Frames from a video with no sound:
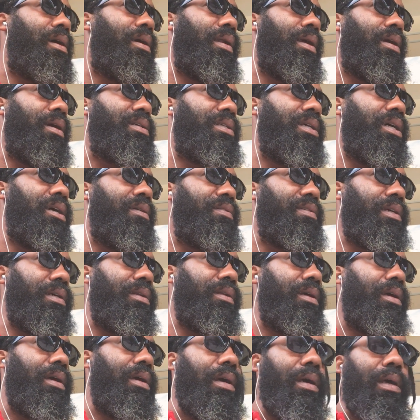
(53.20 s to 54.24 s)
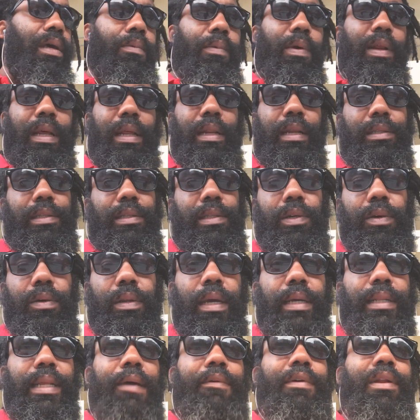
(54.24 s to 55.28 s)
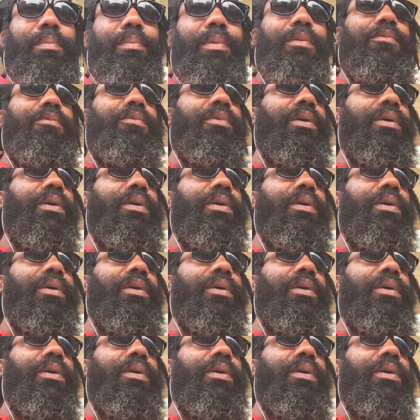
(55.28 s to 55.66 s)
hard on ourselves. We didn't need to do that. That would have been